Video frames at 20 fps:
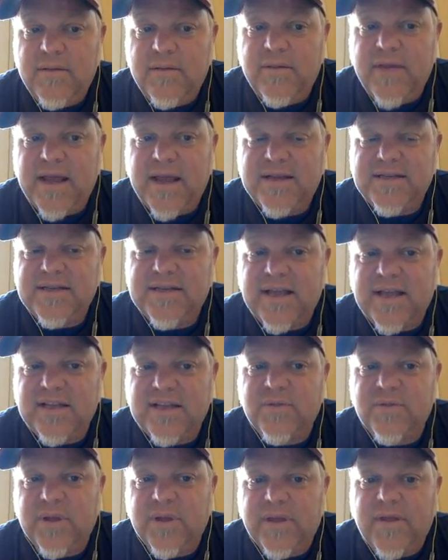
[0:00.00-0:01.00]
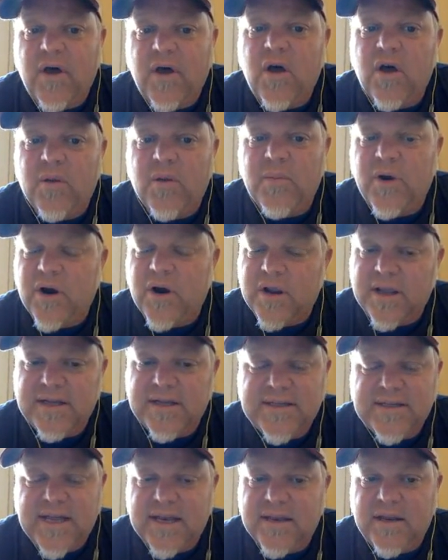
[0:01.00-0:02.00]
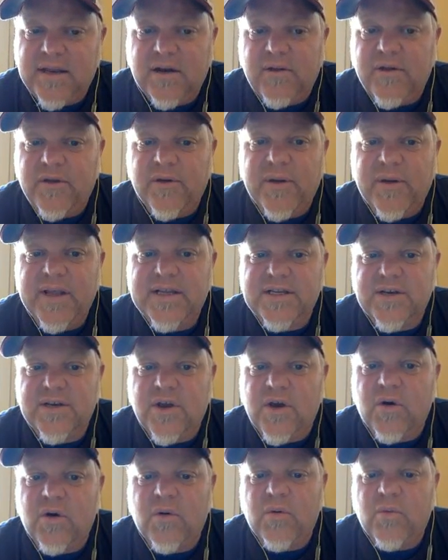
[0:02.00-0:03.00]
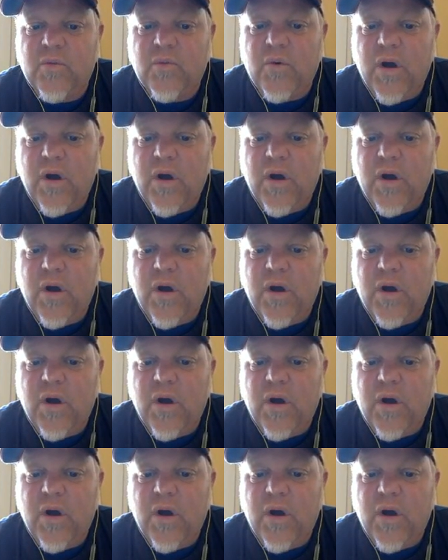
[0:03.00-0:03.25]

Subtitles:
that's really the hallmark is that there is no